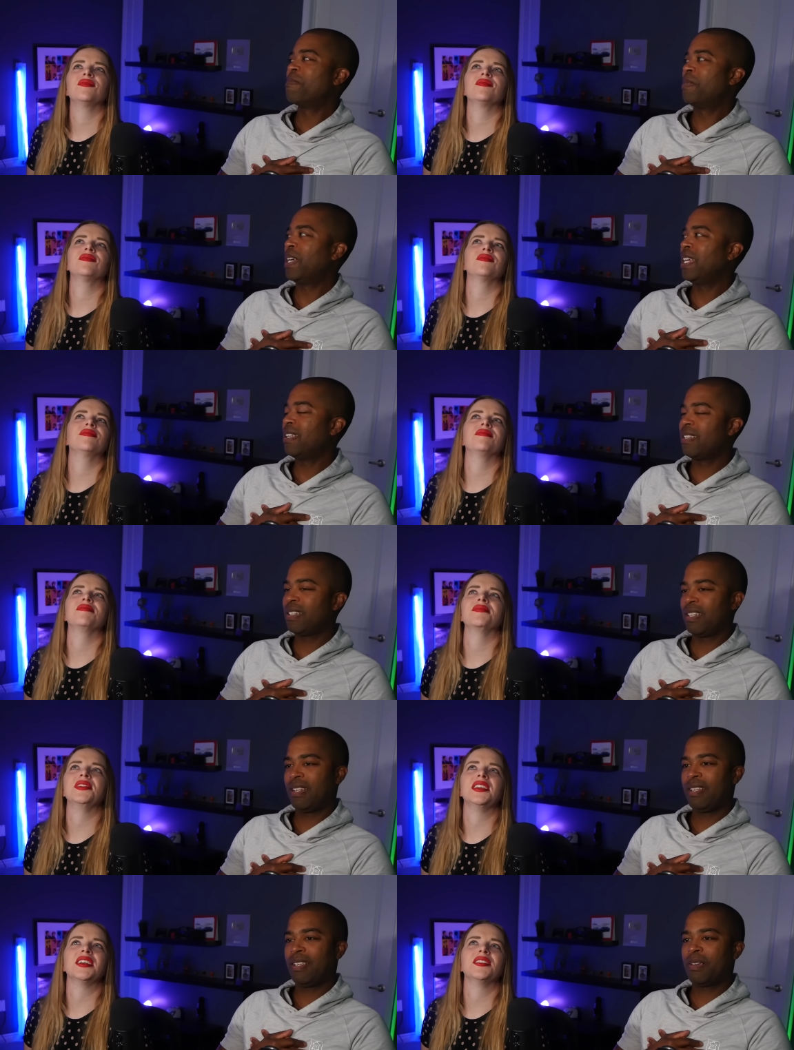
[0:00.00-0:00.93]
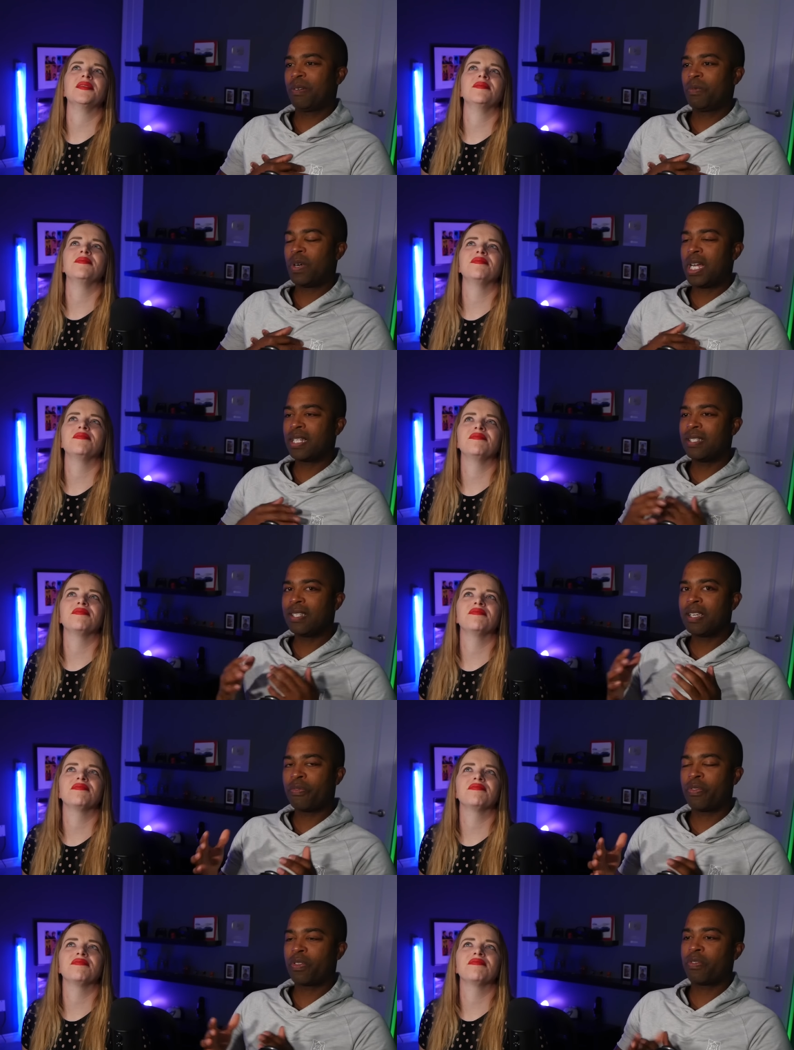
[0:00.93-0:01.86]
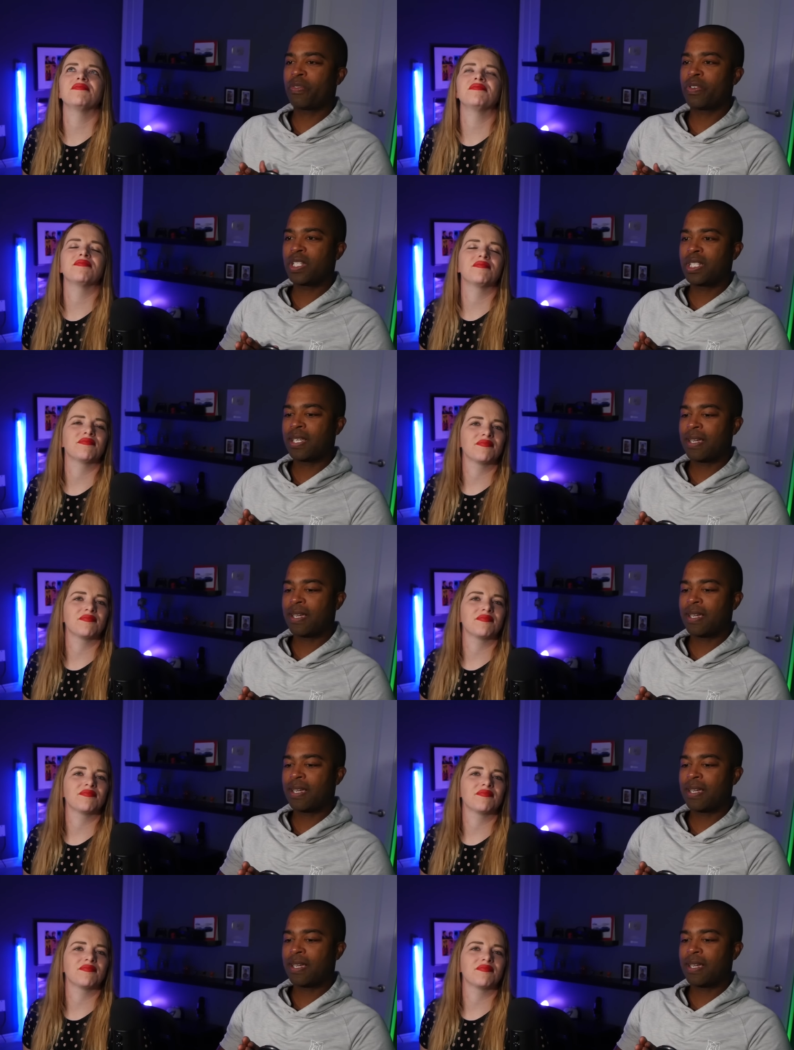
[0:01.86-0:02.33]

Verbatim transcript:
Speaker 1: But yeah, watching it for the first